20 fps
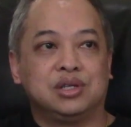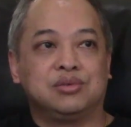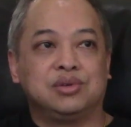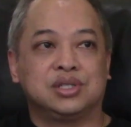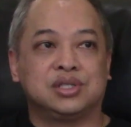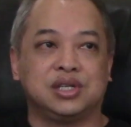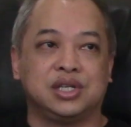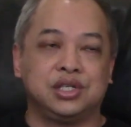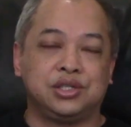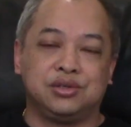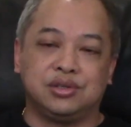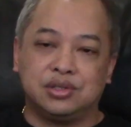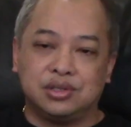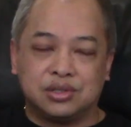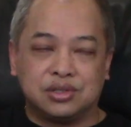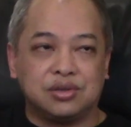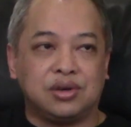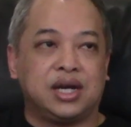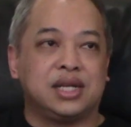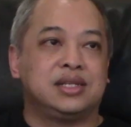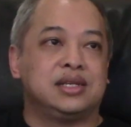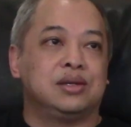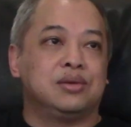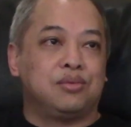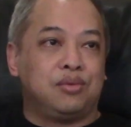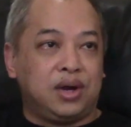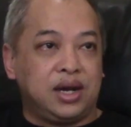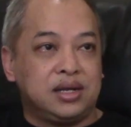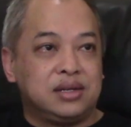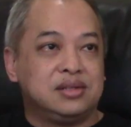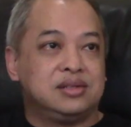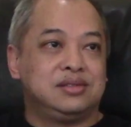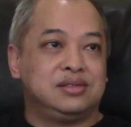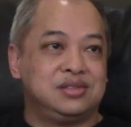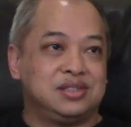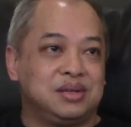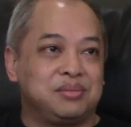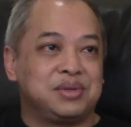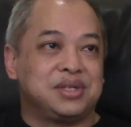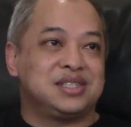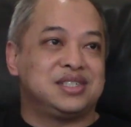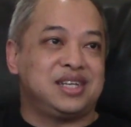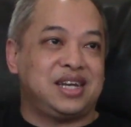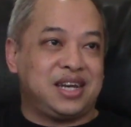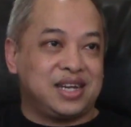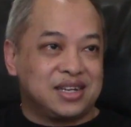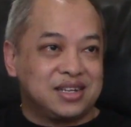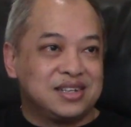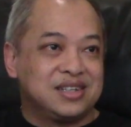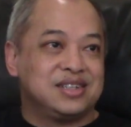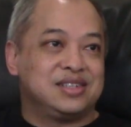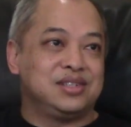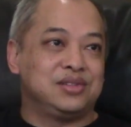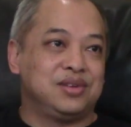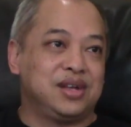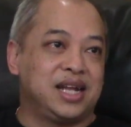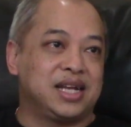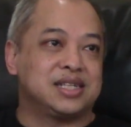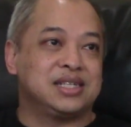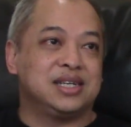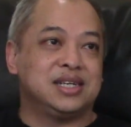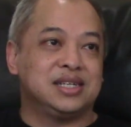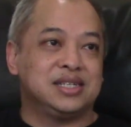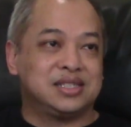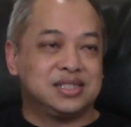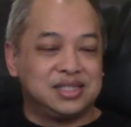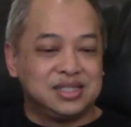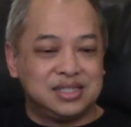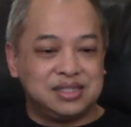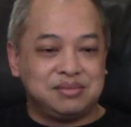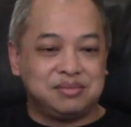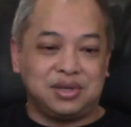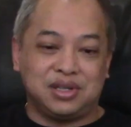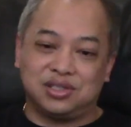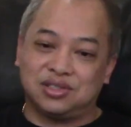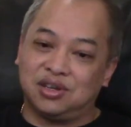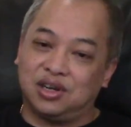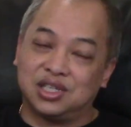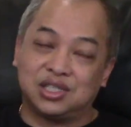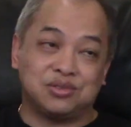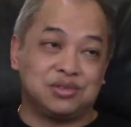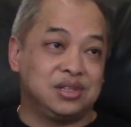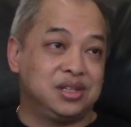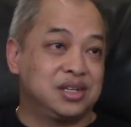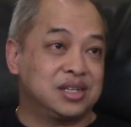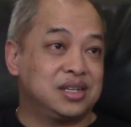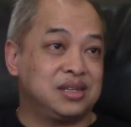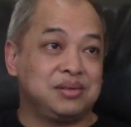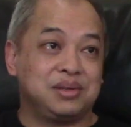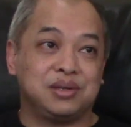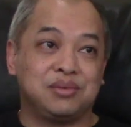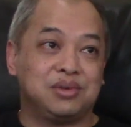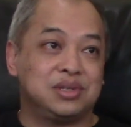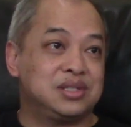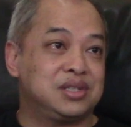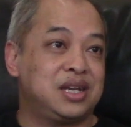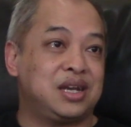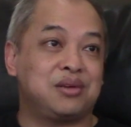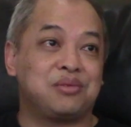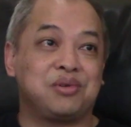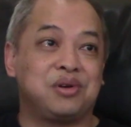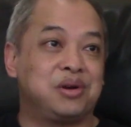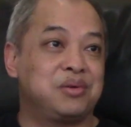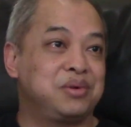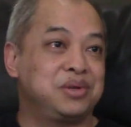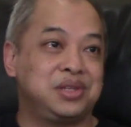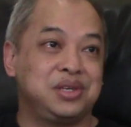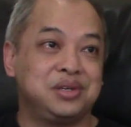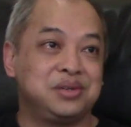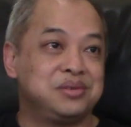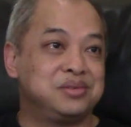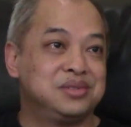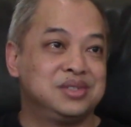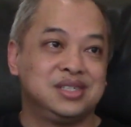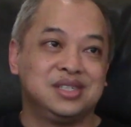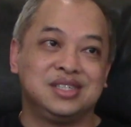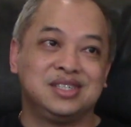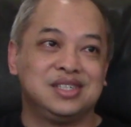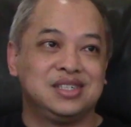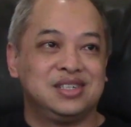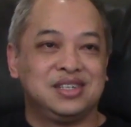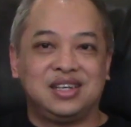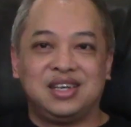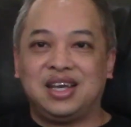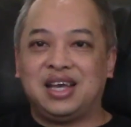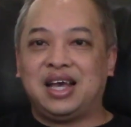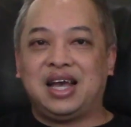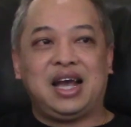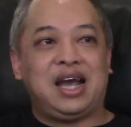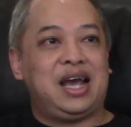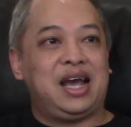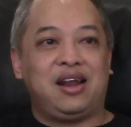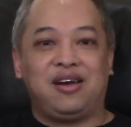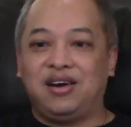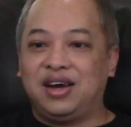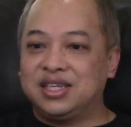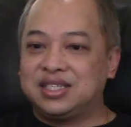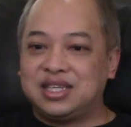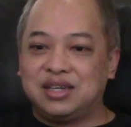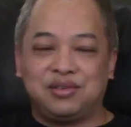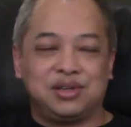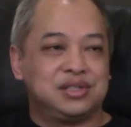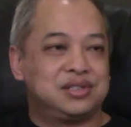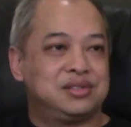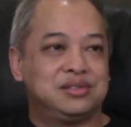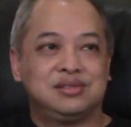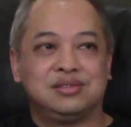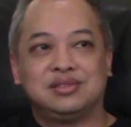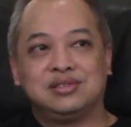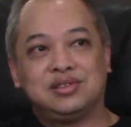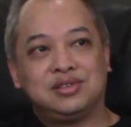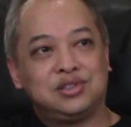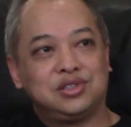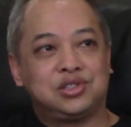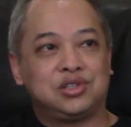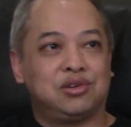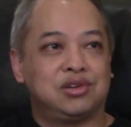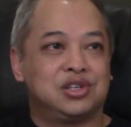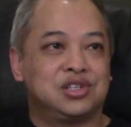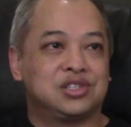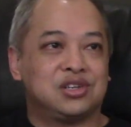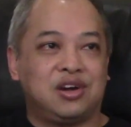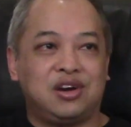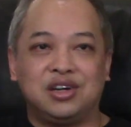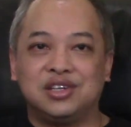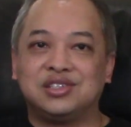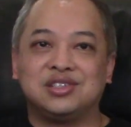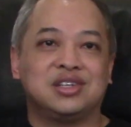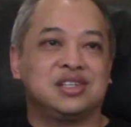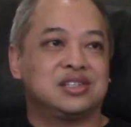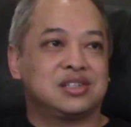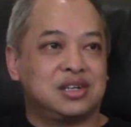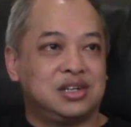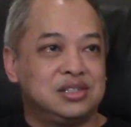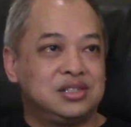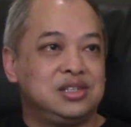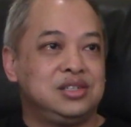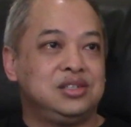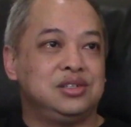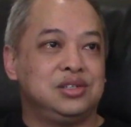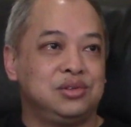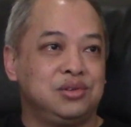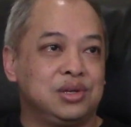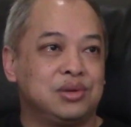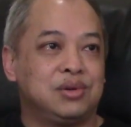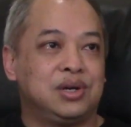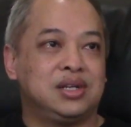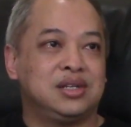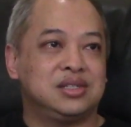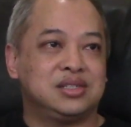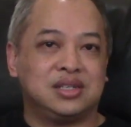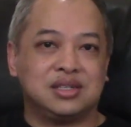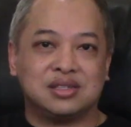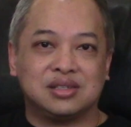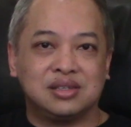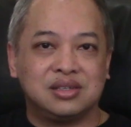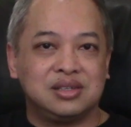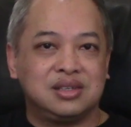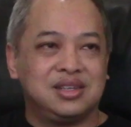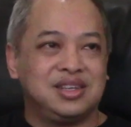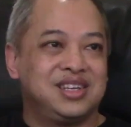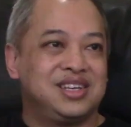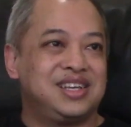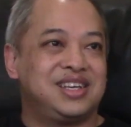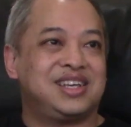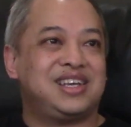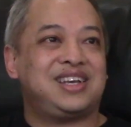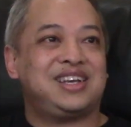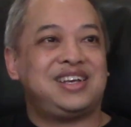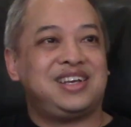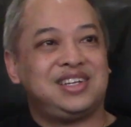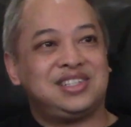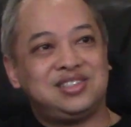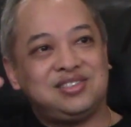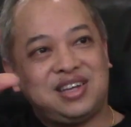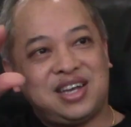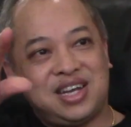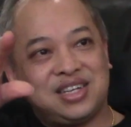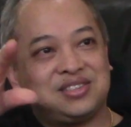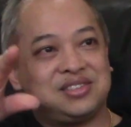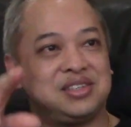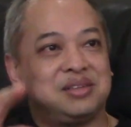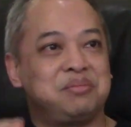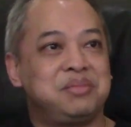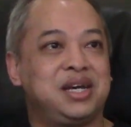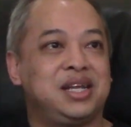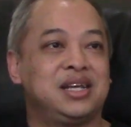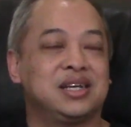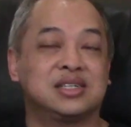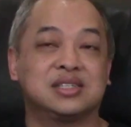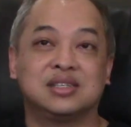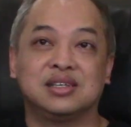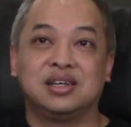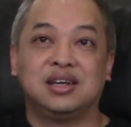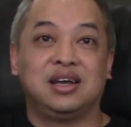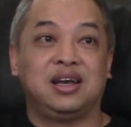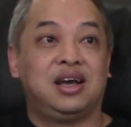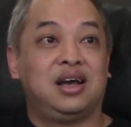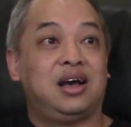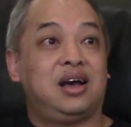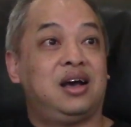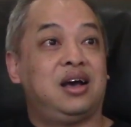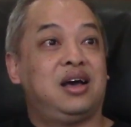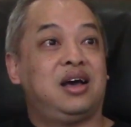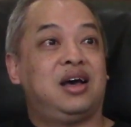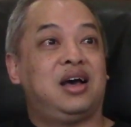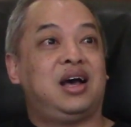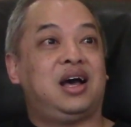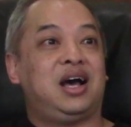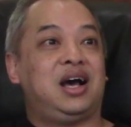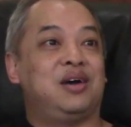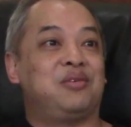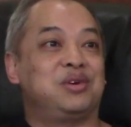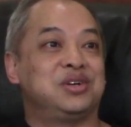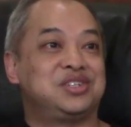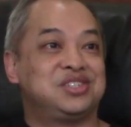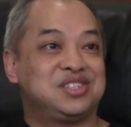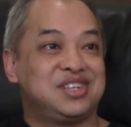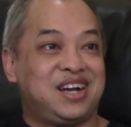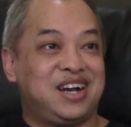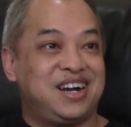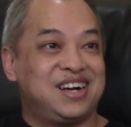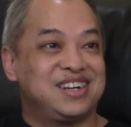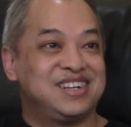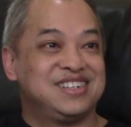was injured, so I did one jumping jack, doing like this. My sergeant was looking at, what the hell wrong with you? And all I said was, shoulder sarge, and continue doing one. Is this, get your ass to the medics. I was shocked.